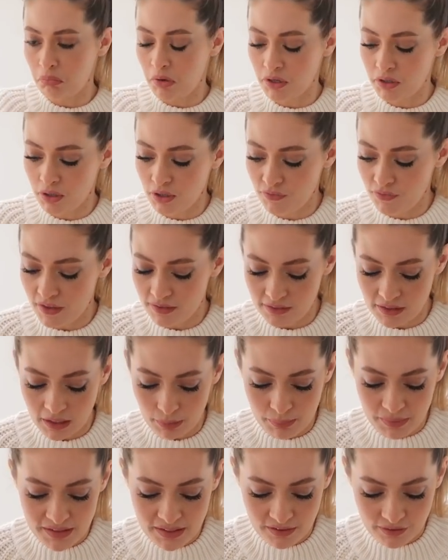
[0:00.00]
I don't know if that's
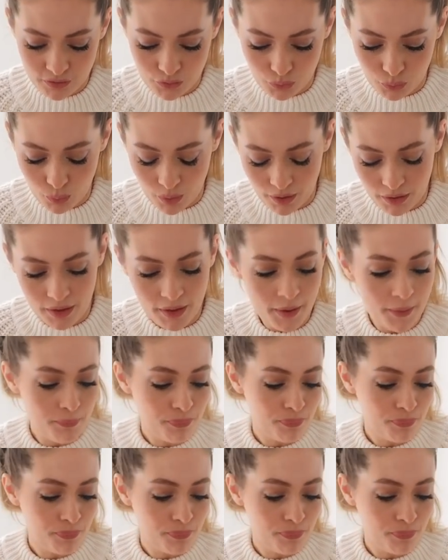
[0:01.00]
like a medicinal one.